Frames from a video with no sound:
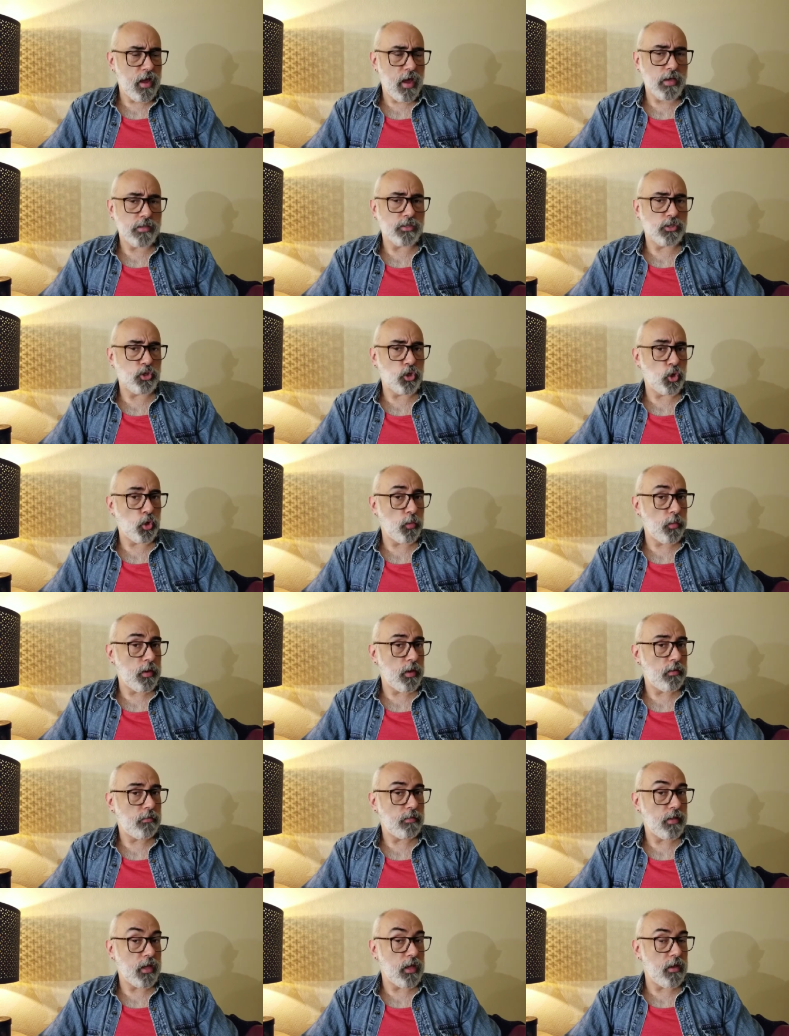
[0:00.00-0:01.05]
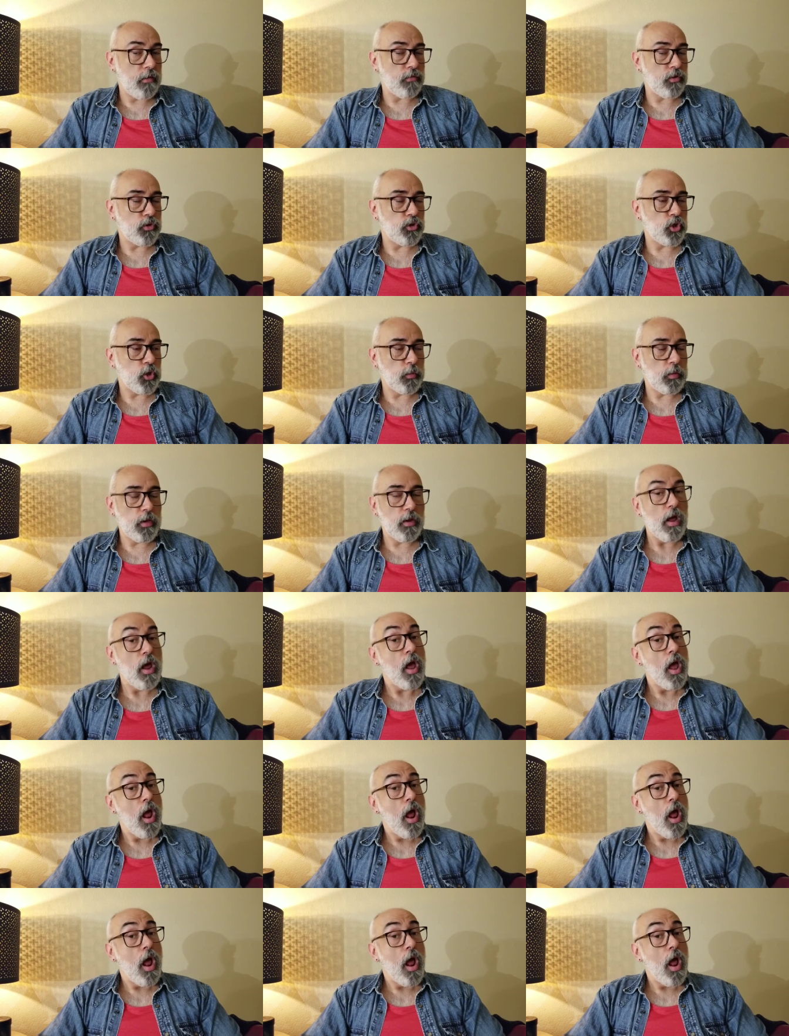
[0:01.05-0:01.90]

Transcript: has Toomey. They give you Toomey.